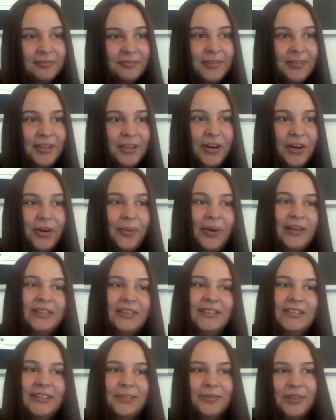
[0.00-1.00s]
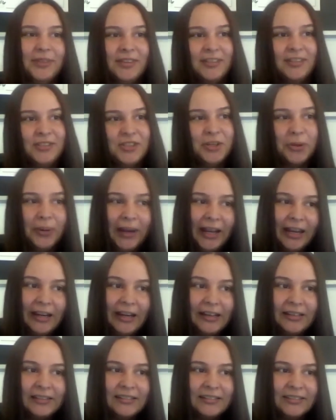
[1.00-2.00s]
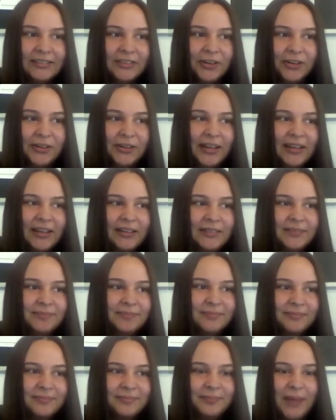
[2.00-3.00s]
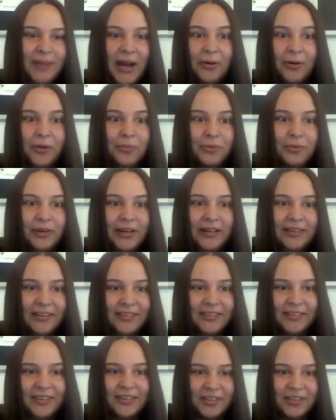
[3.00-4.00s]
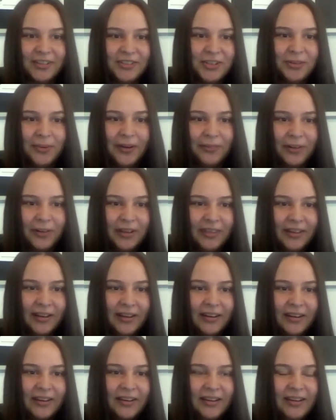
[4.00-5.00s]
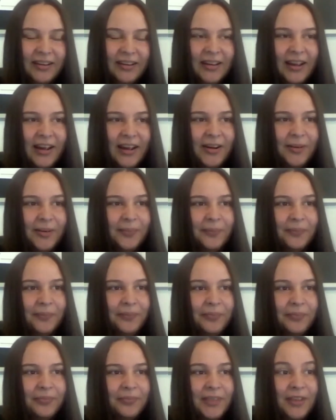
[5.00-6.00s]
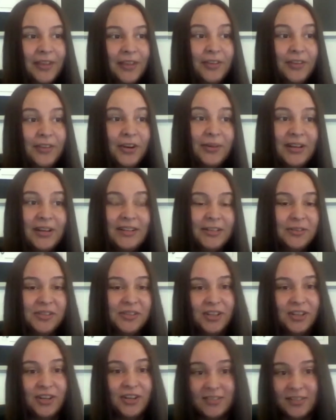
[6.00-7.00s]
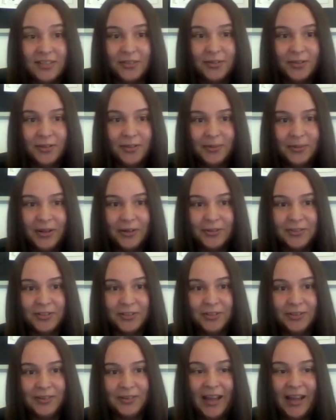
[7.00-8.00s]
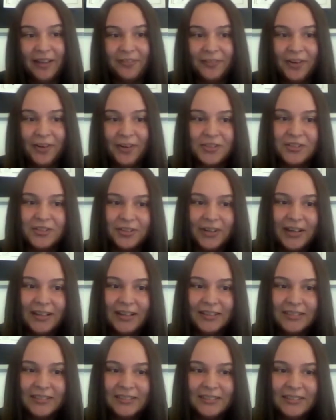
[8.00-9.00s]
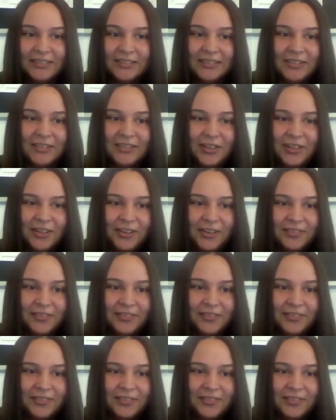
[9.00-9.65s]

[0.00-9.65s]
you don't want to deal with chewing, don't get a power breed that's going to chew everything. If you don't want to deal with dogs at all, we also do cat fostering. So